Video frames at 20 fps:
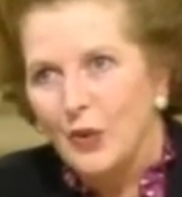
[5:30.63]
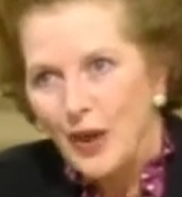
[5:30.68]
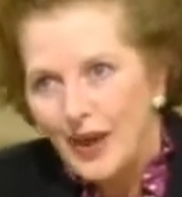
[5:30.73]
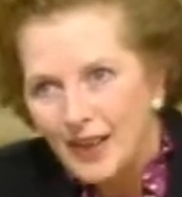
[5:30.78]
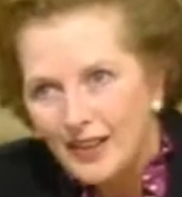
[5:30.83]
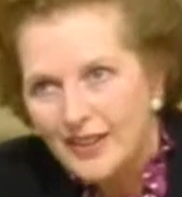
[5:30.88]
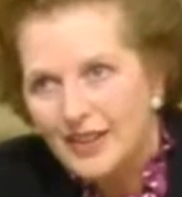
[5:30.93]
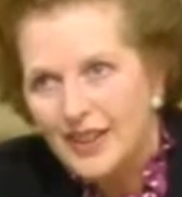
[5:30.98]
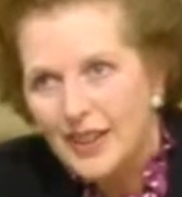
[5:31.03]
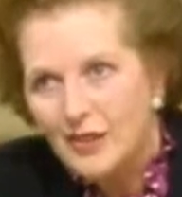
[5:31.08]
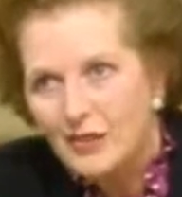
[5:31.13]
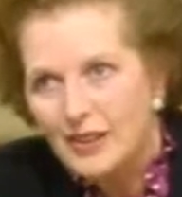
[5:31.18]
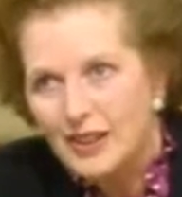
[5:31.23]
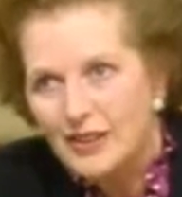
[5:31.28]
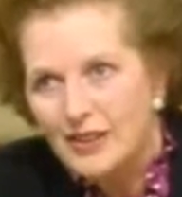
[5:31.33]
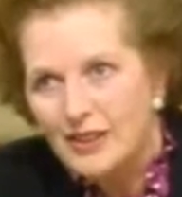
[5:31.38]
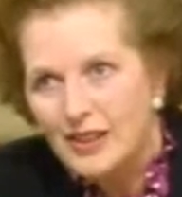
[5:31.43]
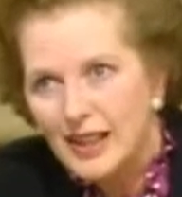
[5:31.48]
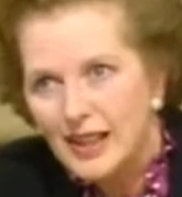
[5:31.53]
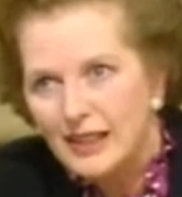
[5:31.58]
when they
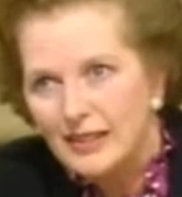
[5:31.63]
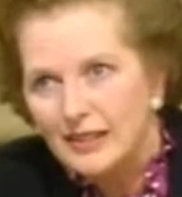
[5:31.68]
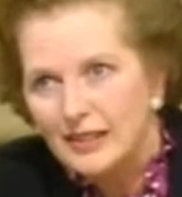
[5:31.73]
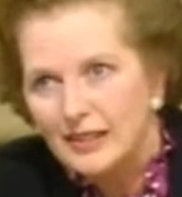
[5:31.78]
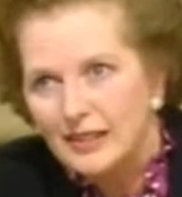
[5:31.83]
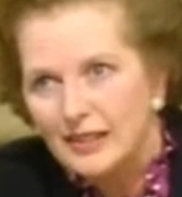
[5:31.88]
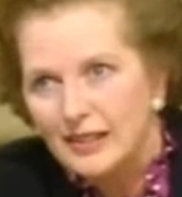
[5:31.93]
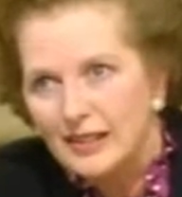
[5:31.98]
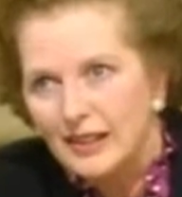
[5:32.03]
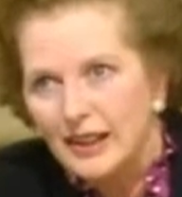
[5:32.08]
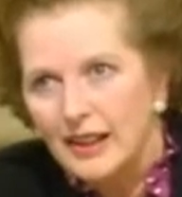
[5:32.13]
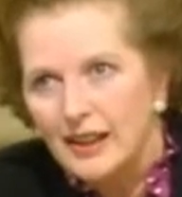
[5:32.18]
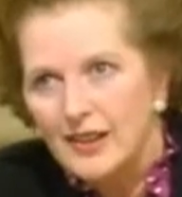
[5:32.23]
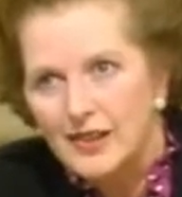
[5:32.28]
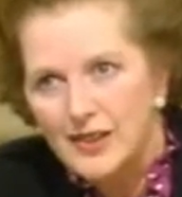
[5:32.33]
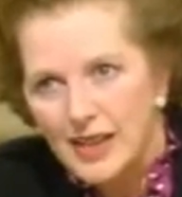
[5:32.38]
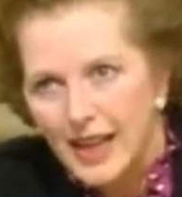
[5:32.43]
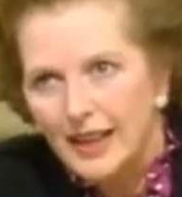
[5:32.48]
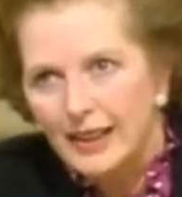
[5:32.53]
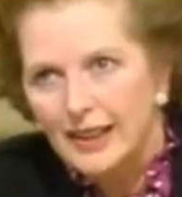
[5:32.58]
reached London,
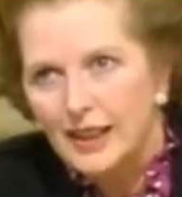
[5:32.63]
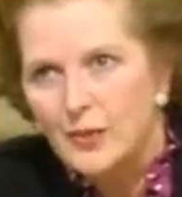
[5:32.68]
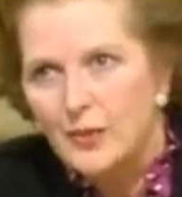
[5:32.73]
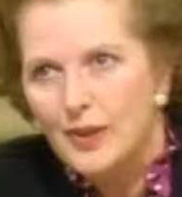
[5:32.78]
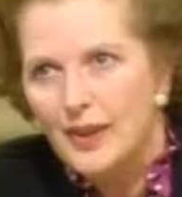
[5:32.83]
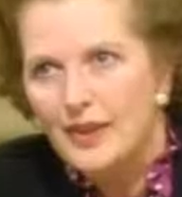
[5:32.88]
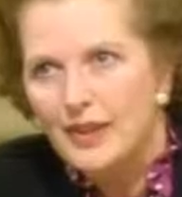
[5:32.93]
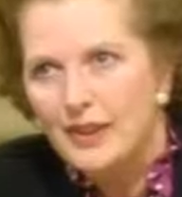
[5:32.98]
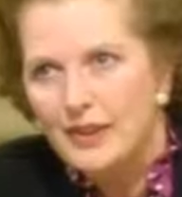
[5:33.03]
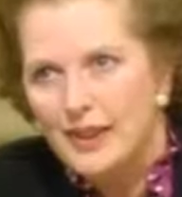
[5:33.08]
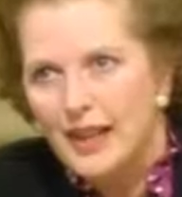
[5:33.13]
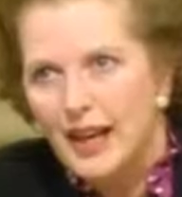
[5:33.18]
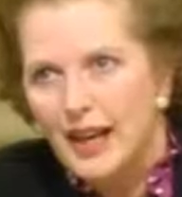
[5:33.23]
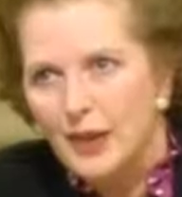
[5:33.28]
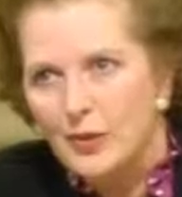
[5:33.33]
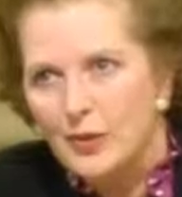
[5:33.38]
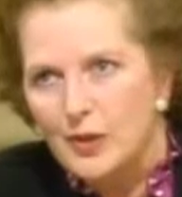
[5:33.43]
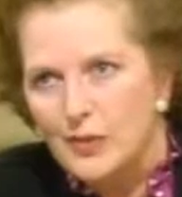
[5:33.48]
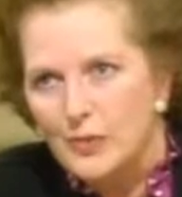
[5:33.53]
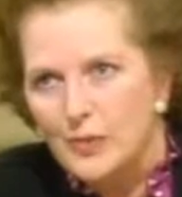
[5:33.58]
exactly when the
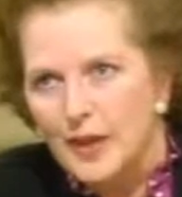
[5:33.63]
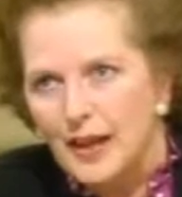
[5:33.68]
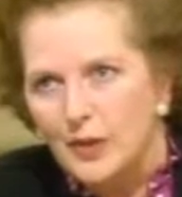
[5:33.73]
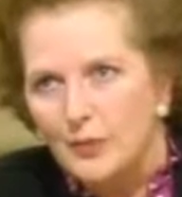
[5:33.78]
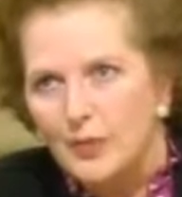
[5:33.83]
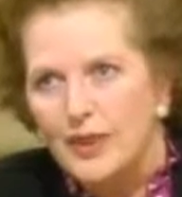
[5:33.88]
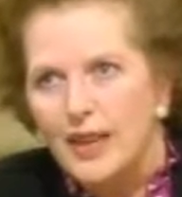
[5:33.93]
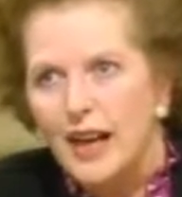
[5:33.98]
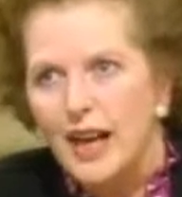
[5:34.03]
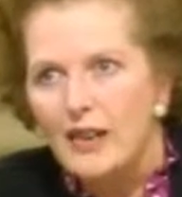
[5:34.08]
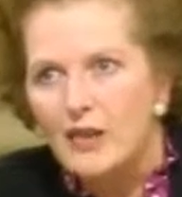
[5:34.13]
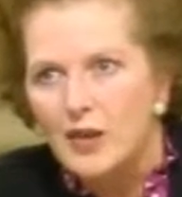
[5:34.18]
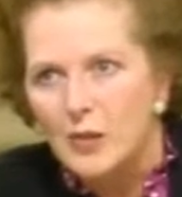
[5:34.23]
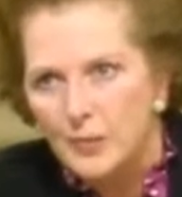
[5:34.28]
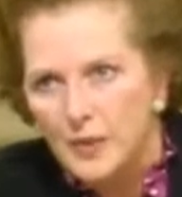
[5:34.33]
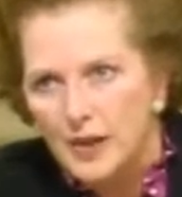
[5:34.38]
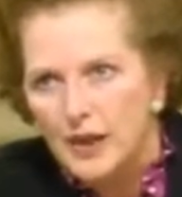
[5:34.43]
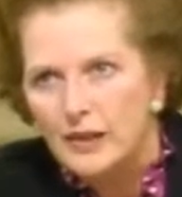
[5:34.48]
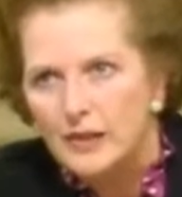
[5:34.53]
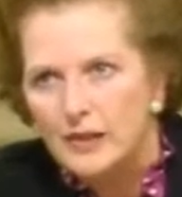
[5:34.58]
attack was made? But I
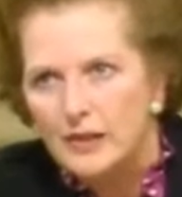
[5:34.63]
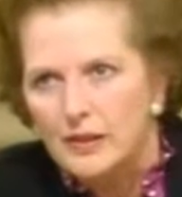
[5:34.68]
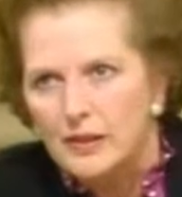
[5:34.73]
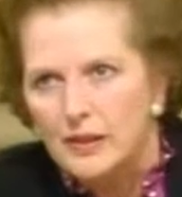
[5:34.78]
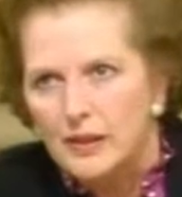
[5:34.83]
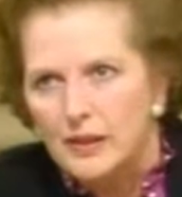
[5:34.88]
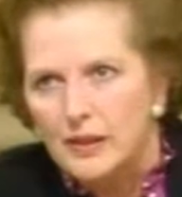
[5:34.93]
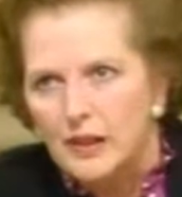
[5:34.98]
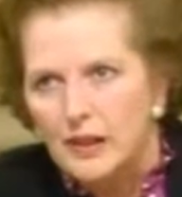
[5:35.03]
repeat,